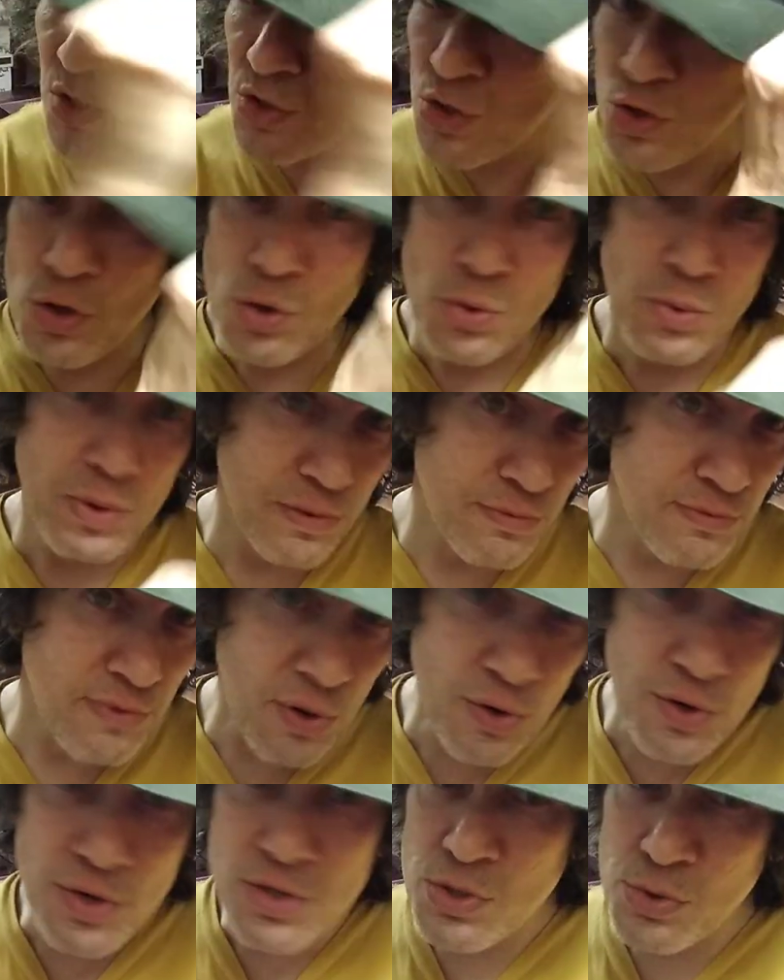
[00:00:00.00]
Sherwood
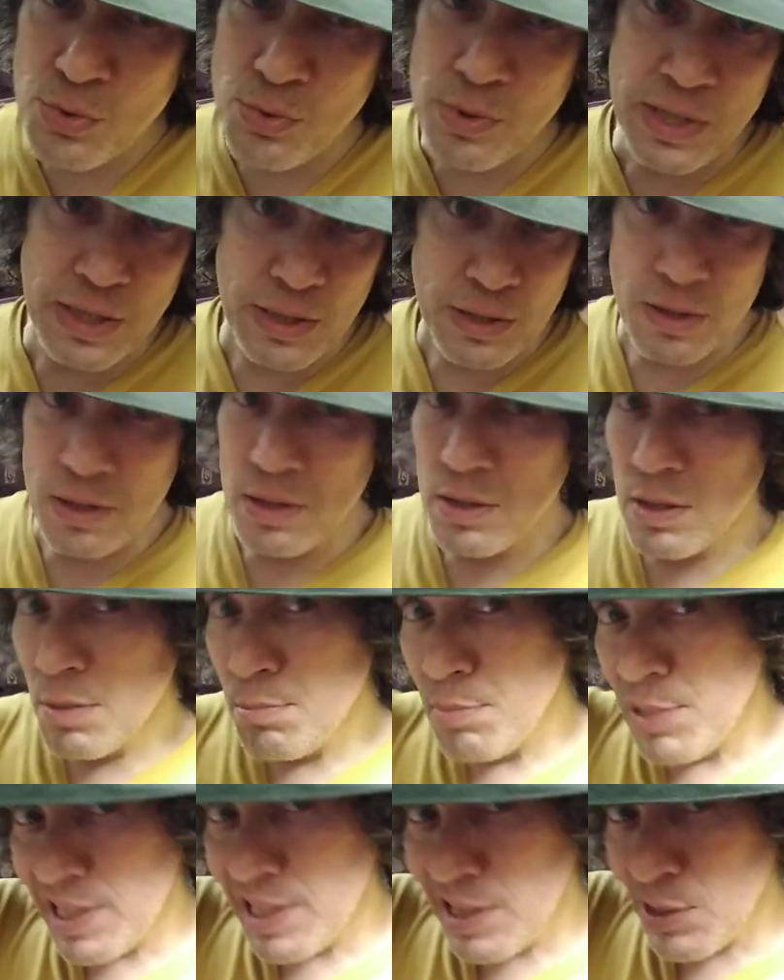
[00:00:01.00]
Forest Green
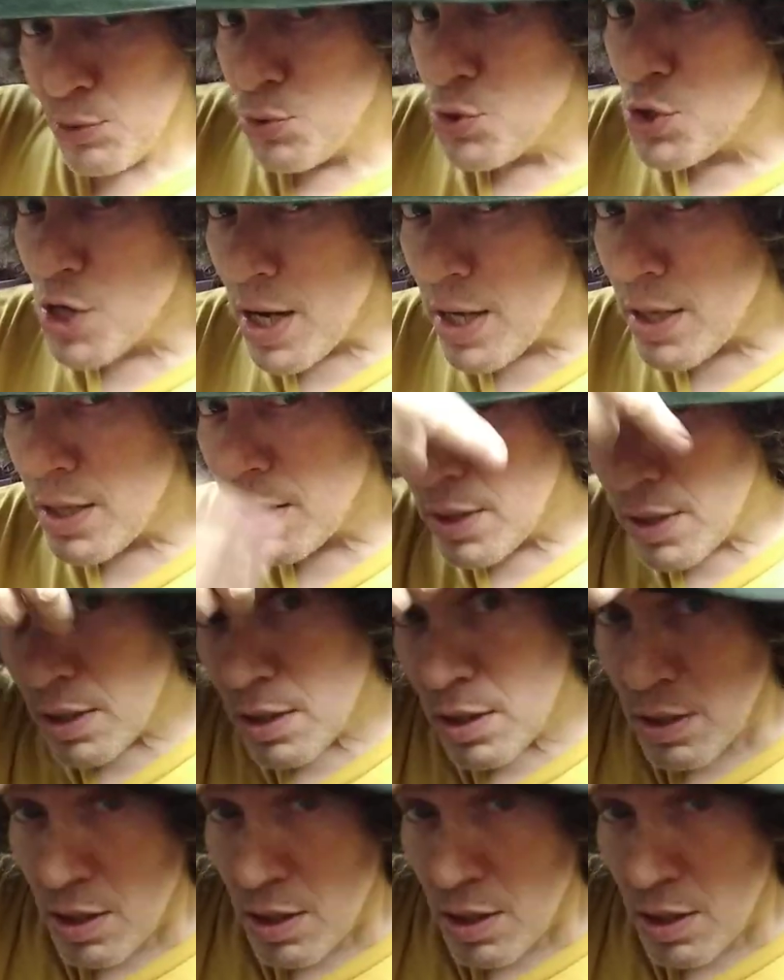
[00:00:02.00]
peluche.